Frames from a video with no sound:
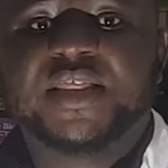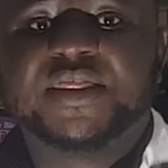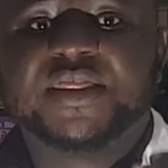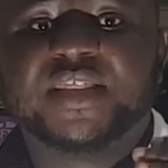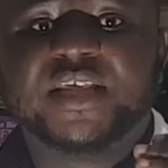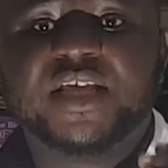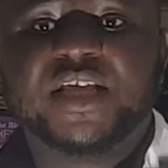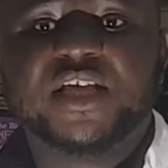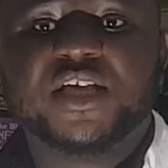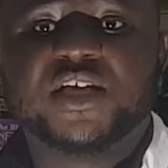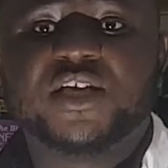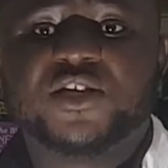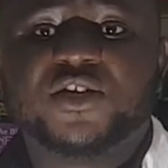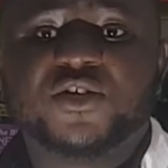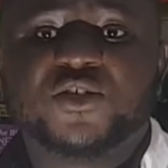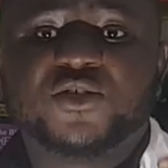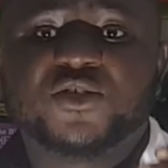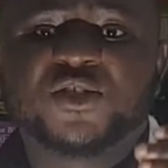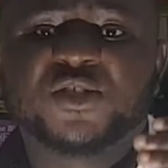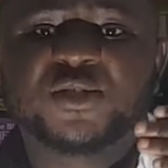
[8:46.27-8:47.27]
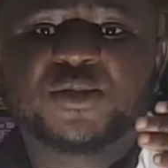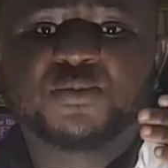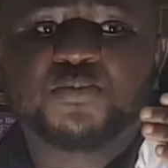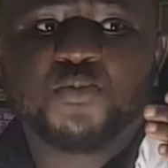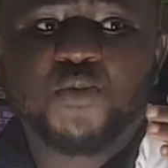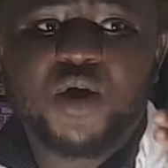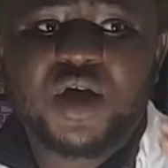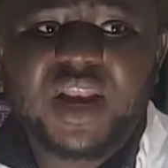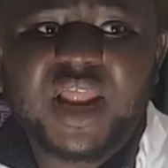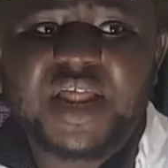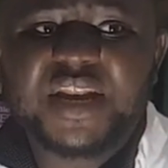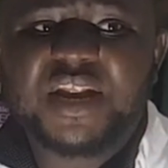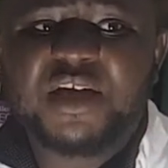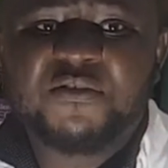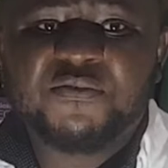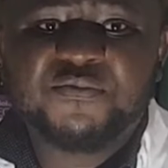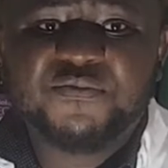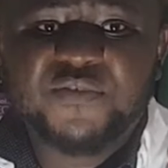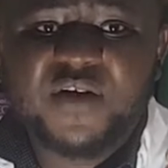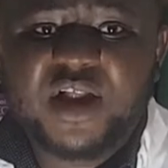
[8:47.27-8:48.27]
the smaller the
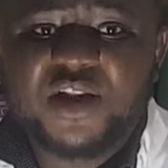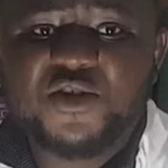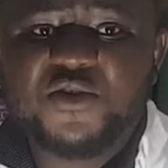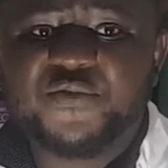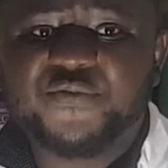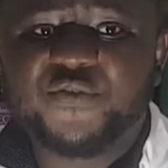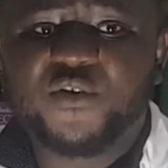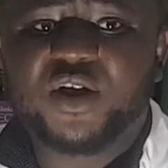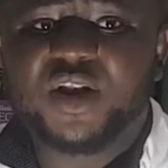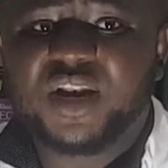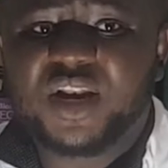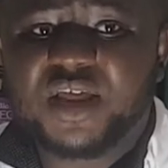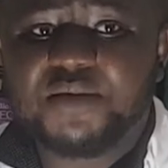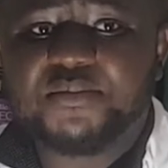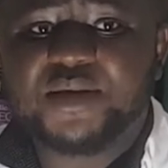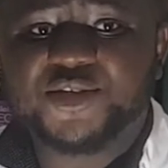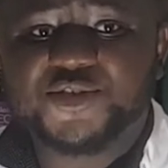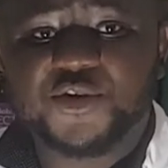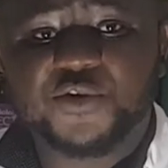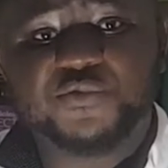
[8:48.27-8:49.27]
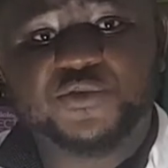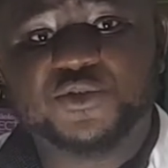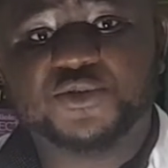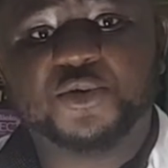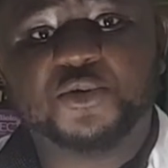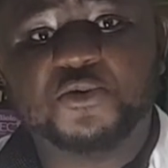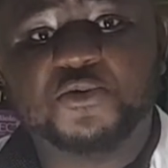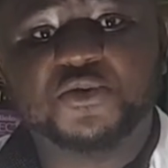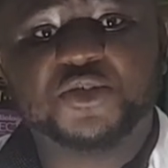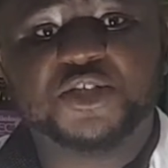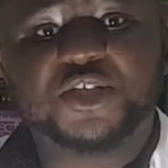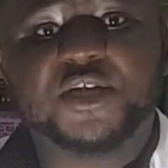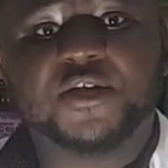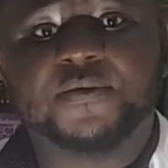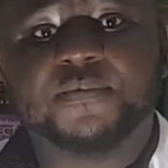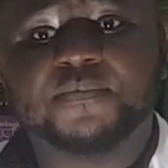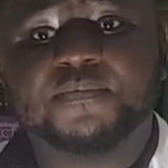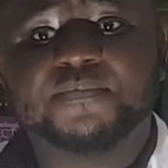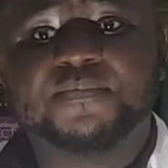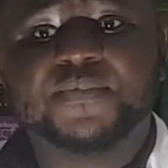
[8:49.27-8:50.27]
value for limit of
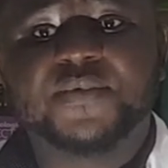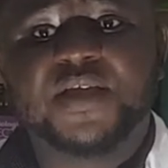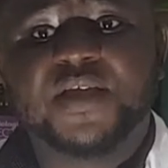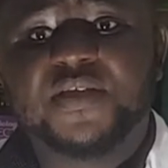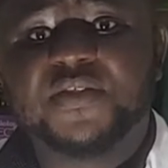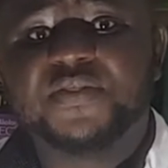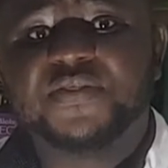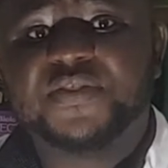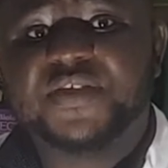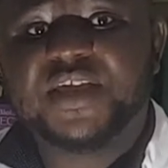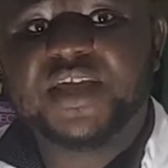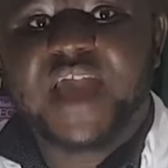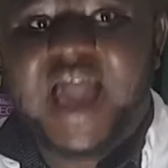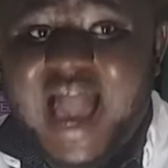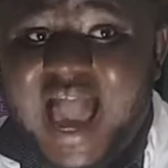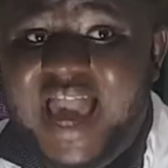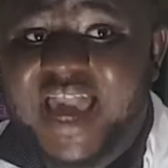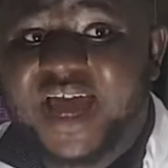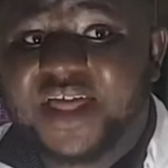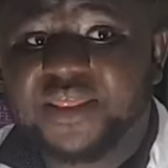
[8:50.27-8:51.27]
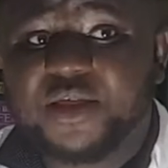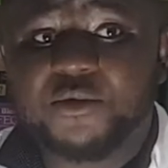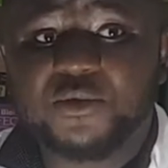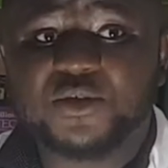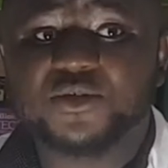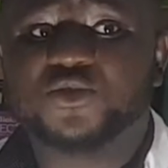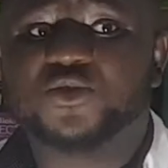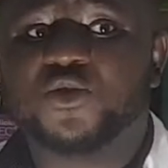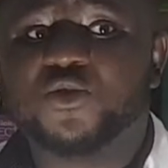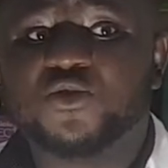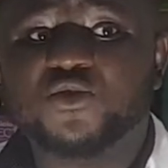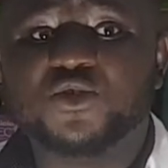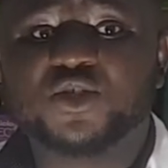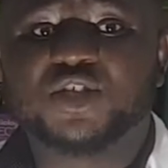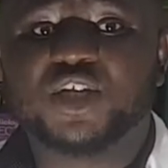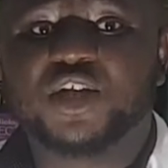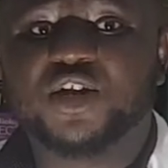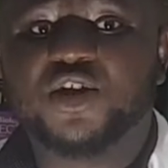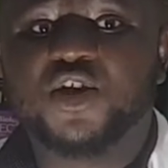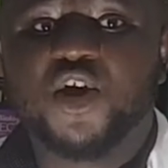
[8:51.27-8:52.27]
resolution, the higher the
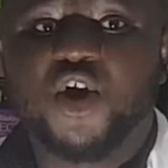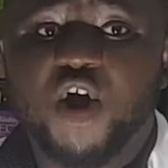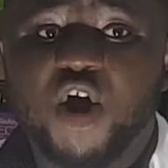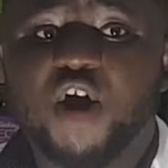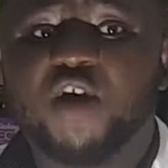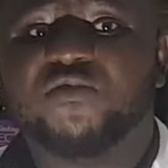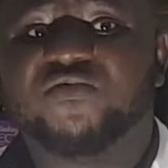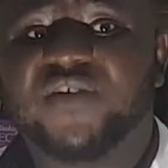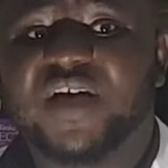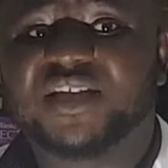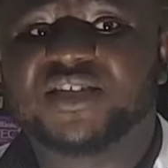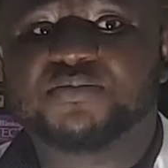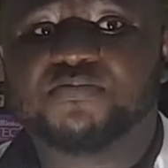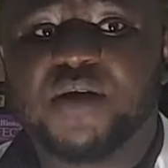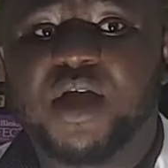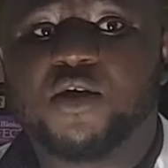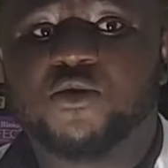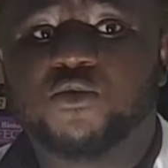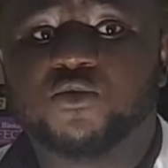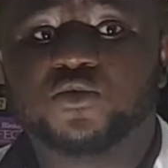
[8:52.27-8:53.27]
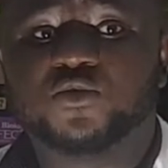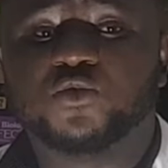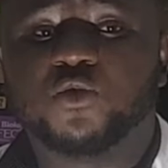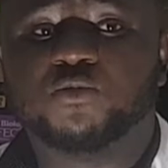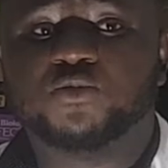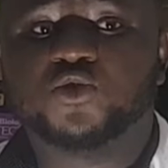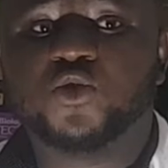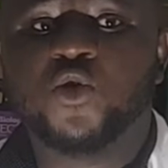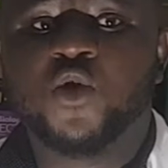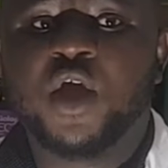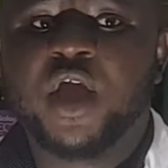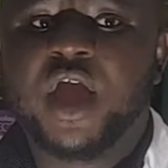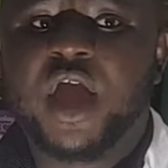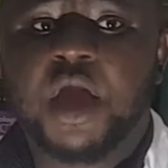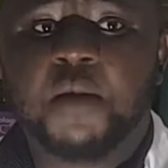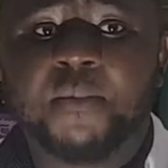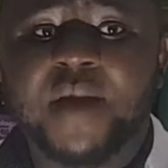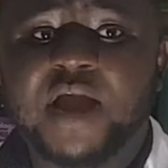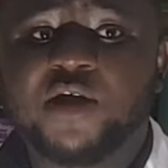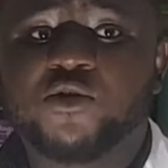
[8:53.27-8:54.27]
resolution of that microscope. So
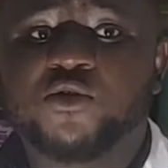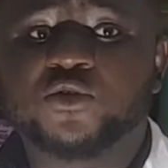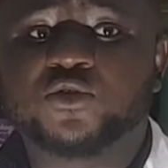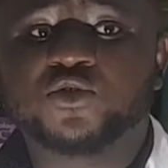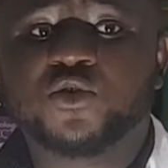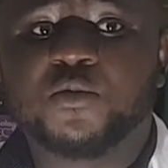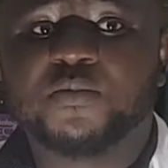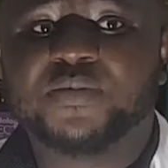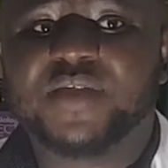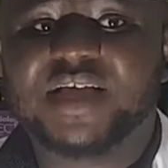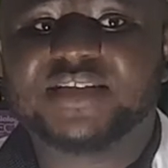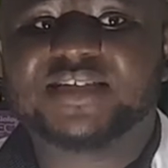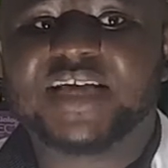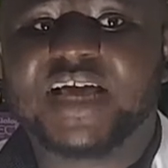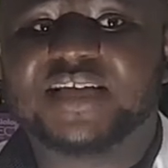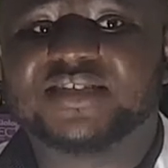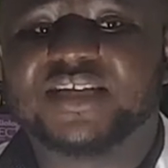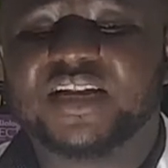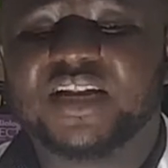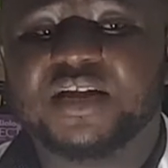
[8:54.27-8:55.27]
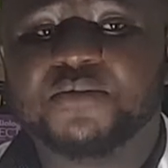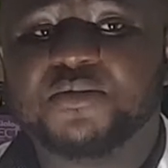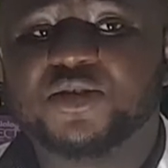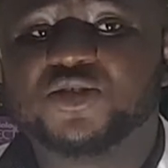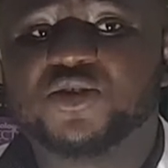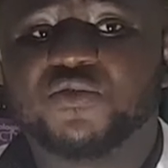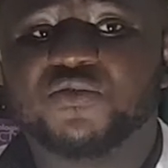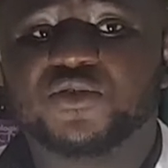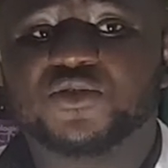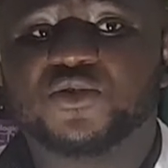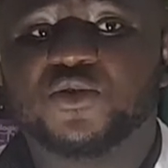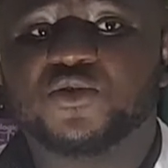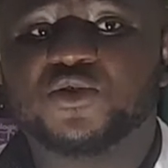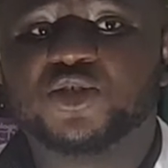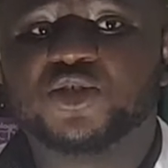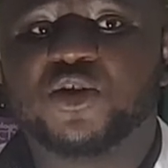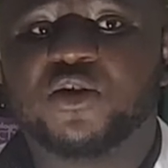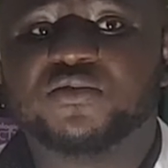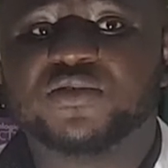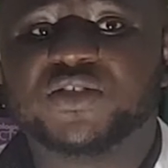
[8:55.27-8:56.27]
a microscope that has a limit of
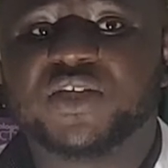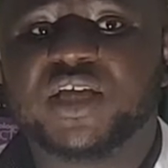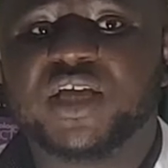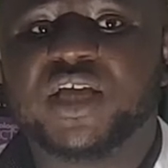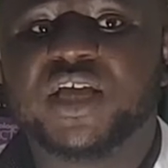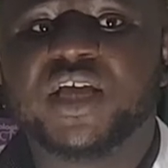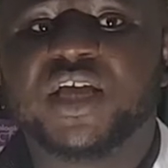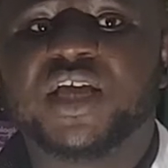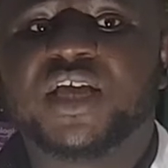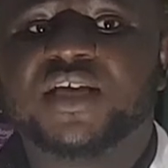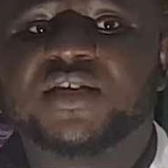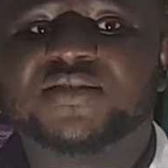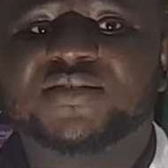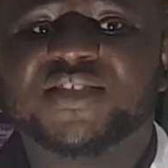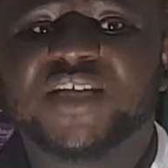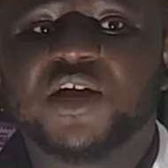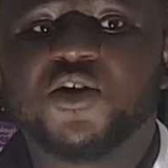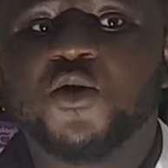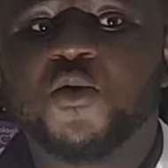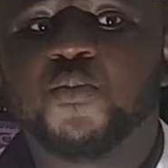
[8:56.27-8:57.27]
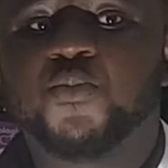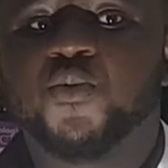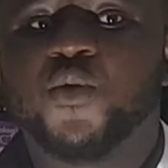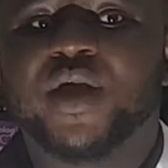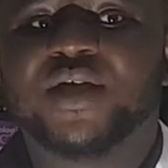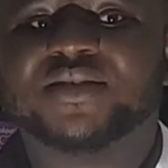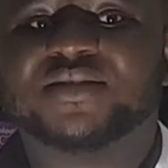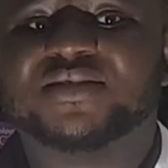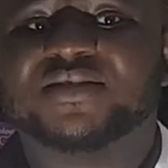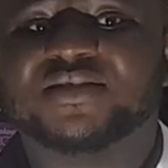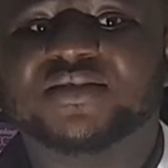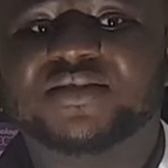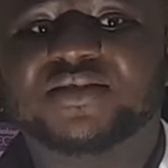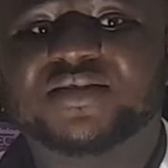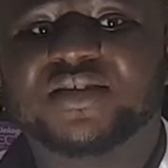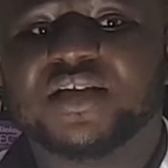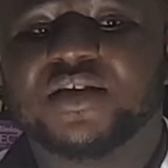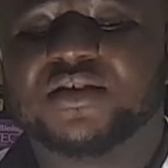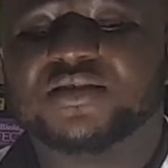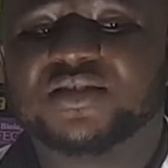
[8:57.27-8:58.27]
resolution of say
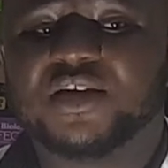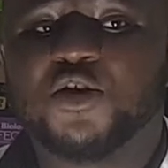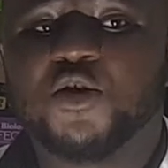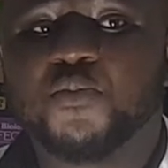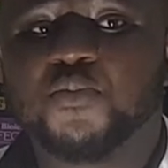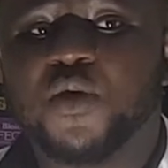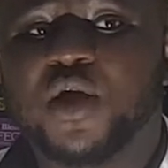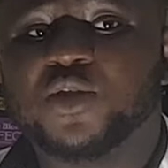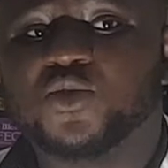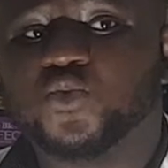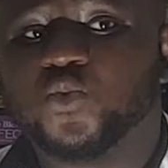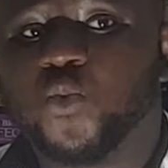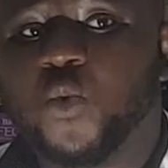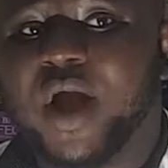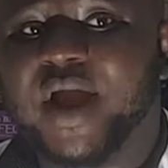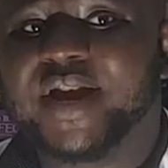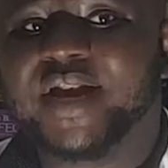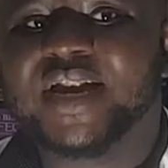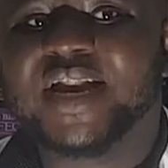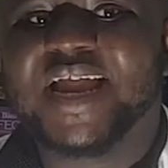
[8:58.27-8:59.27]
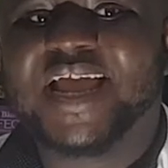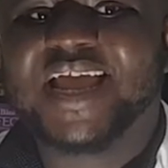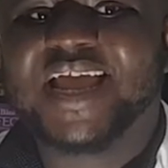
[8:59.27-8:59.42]
0.1